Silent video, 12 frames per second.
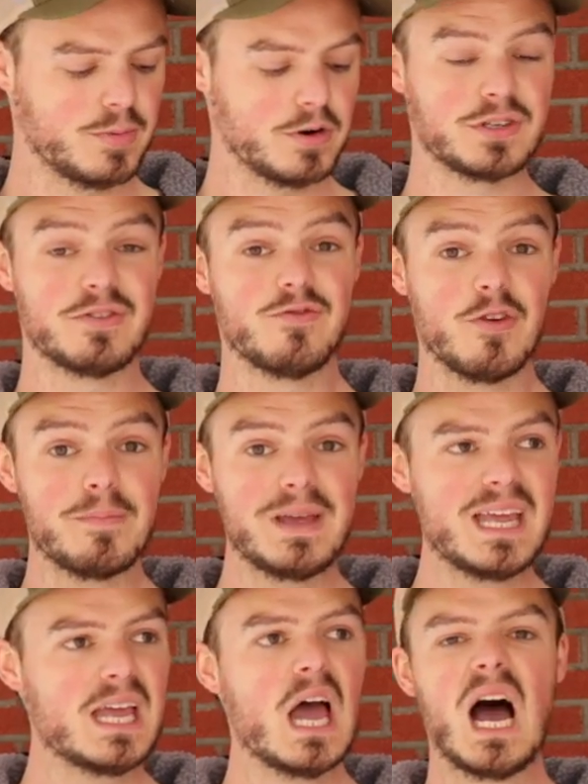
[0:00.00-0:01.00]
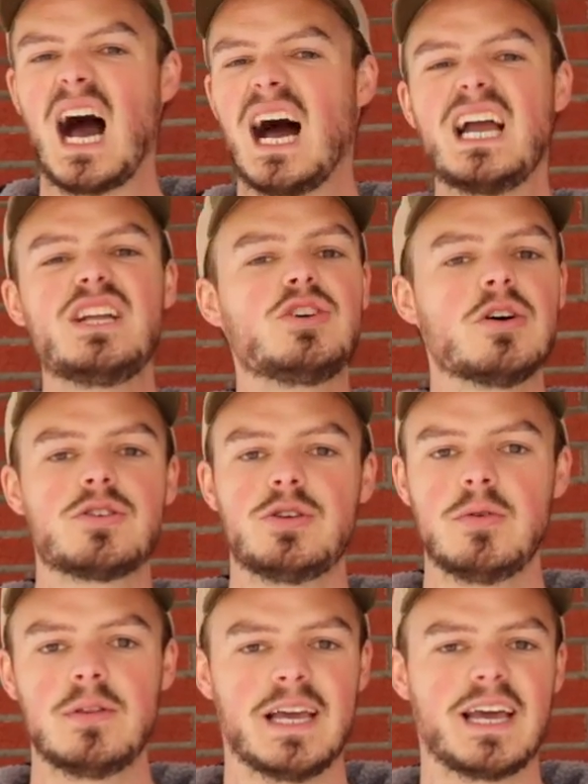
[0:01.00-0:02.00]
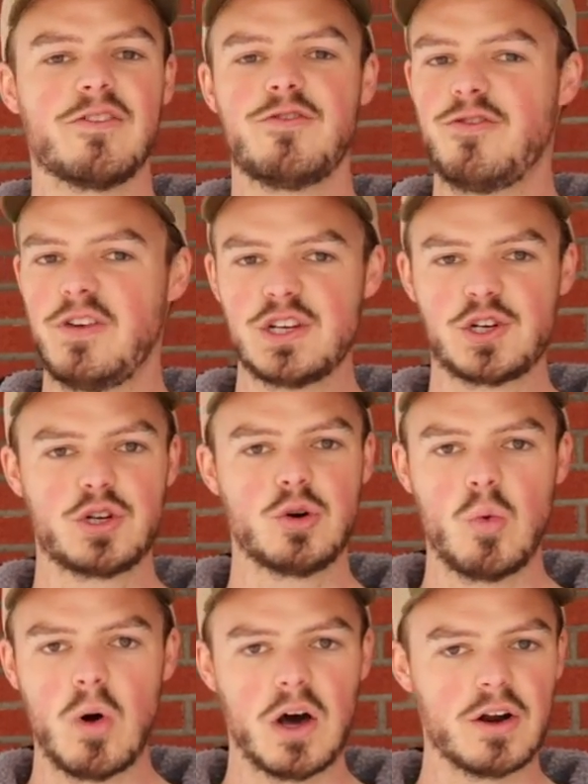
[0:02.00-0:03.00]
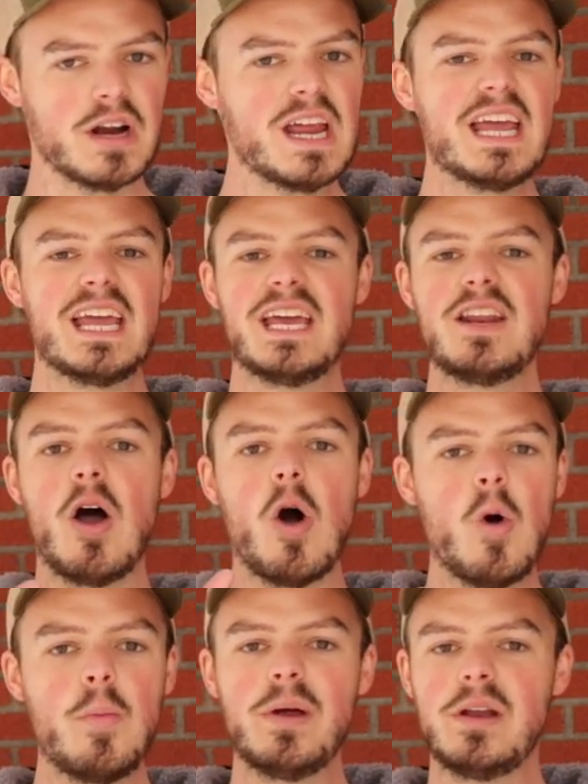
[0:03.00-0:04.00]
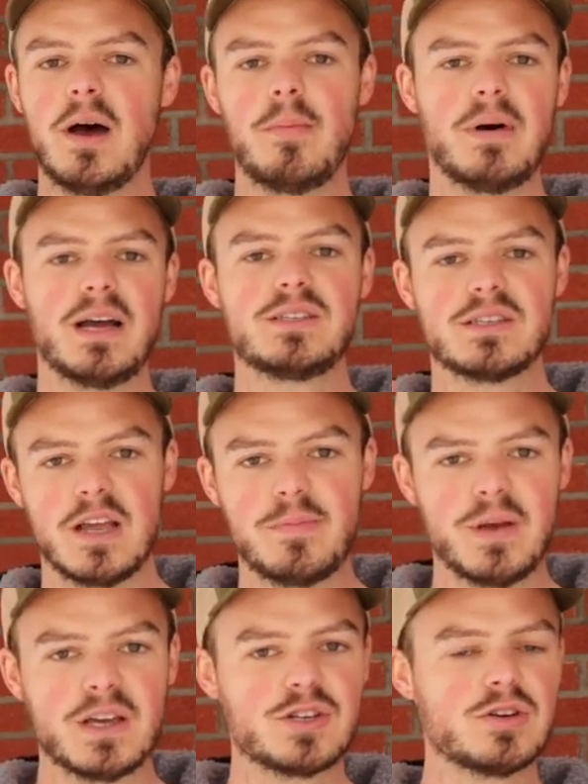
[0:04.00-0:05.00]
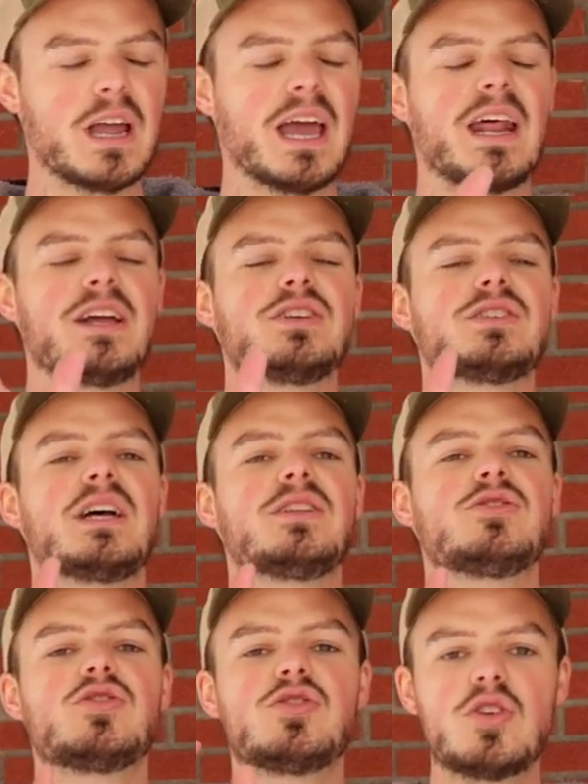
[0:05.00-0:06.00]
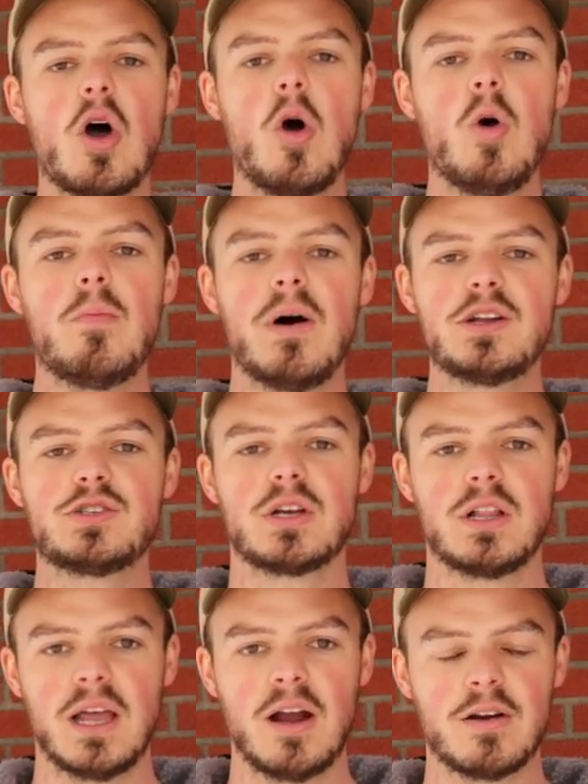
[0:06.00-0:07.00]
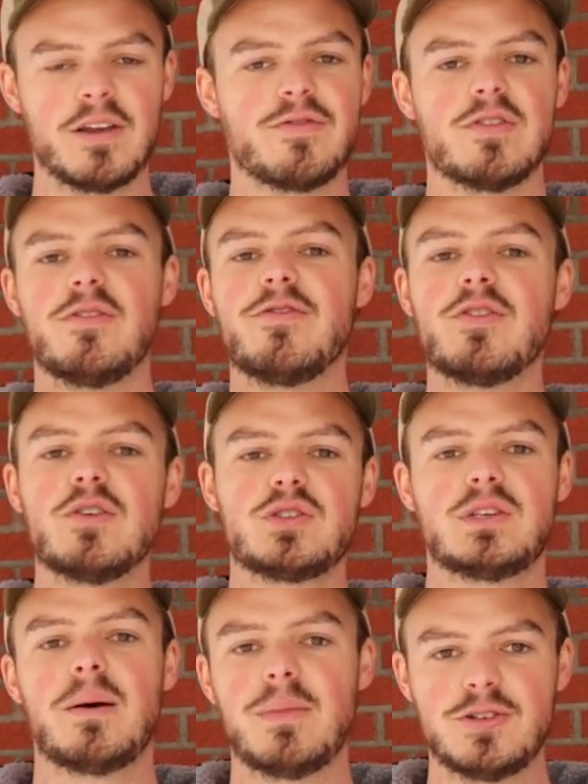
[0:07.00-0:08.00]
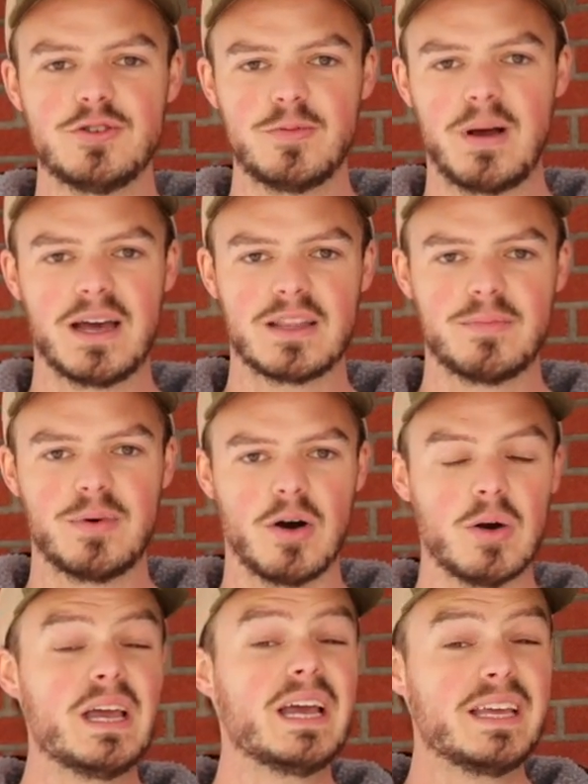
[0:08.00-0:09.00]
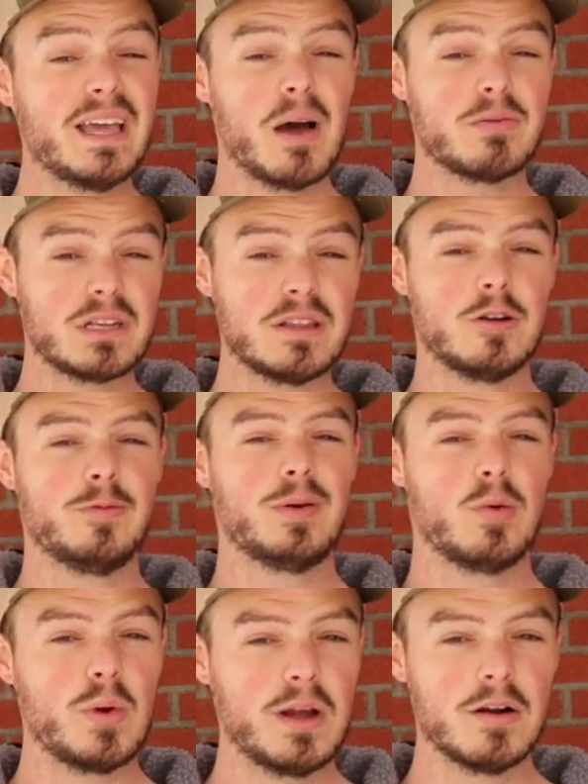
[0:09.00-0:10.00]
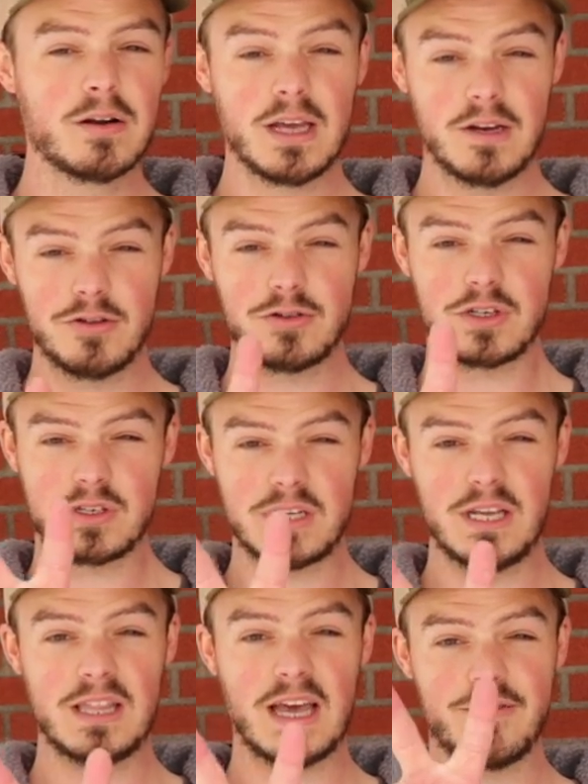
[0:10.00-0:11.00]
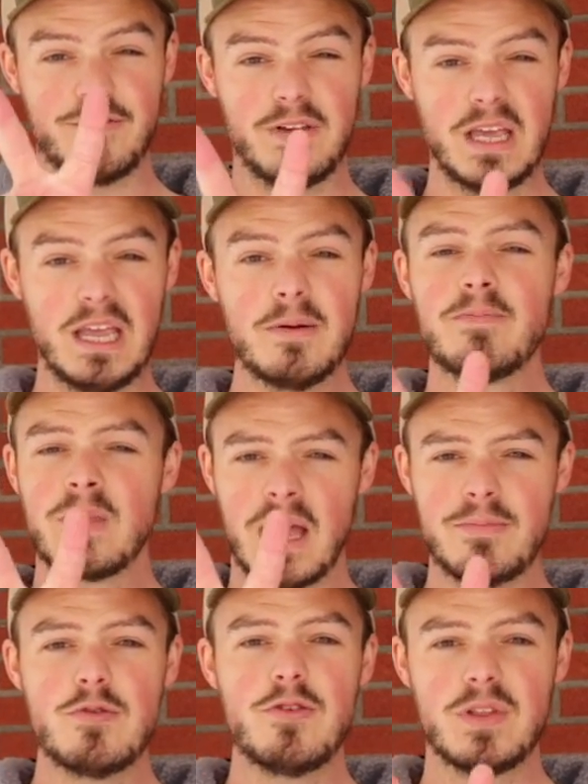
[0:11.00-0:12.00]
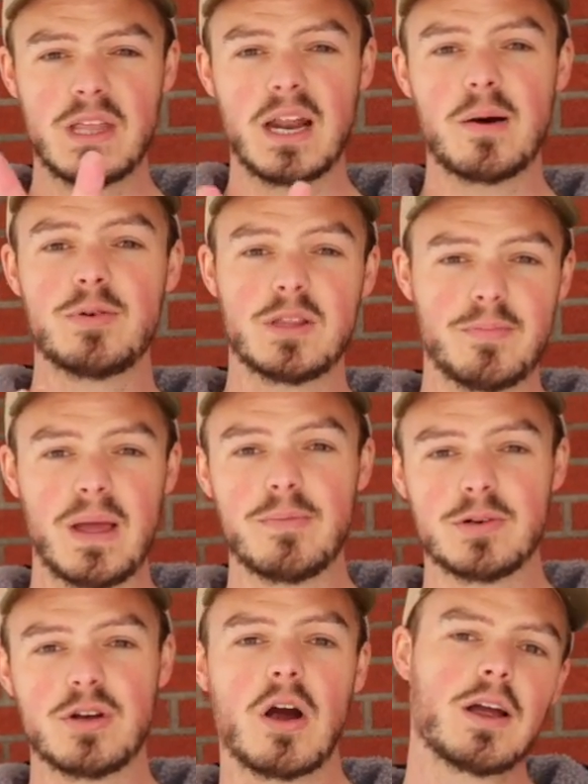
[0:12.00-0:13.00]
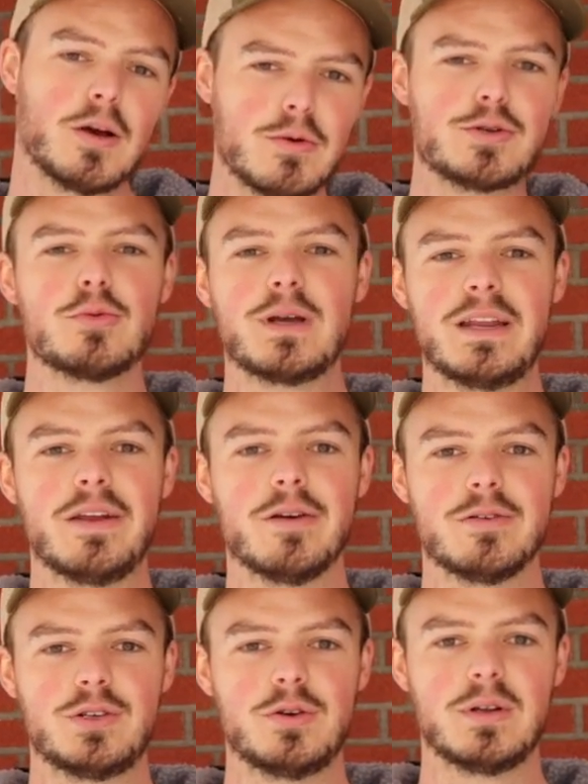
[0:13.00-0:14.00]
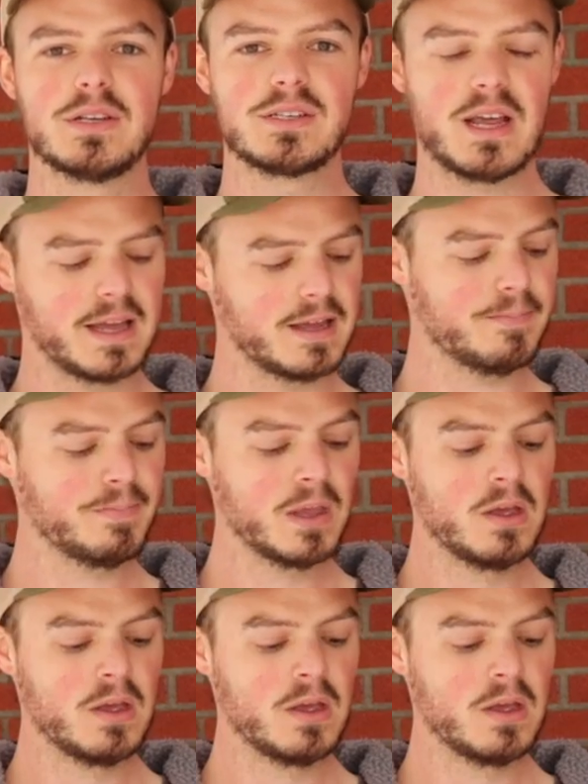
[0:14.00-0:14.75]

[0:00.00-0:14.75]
to person. For me, I took to it like a fish to water. It opened up my sight picture and I just had so much clarity from the first time I drew back the bow. Yeah, it was a little bit weird getting used to seeing that V and moving that up with the paper target, which we'll get here to in a second.